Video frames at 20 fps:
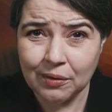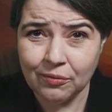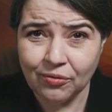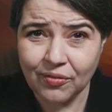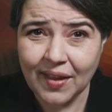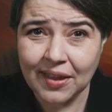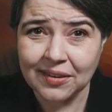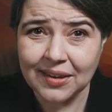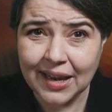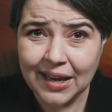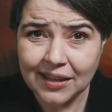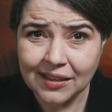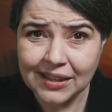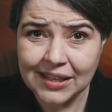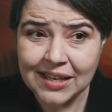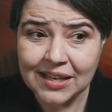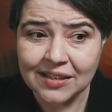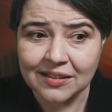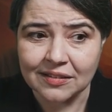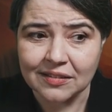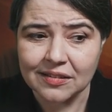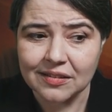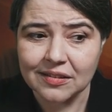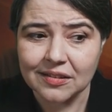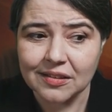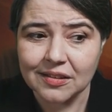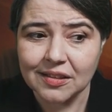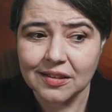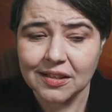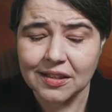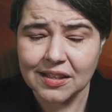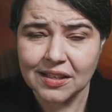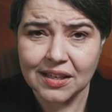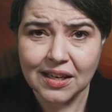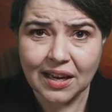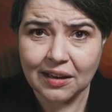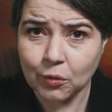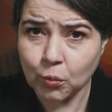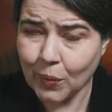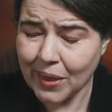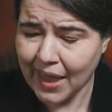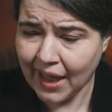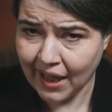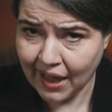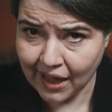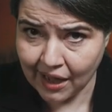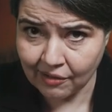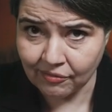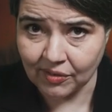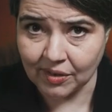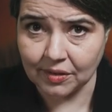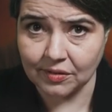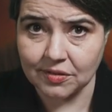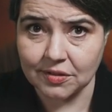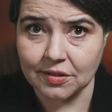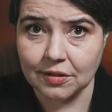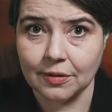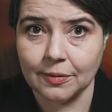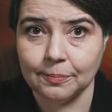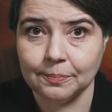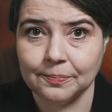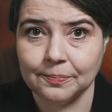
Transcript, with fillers: we had found aliens, and we haven't.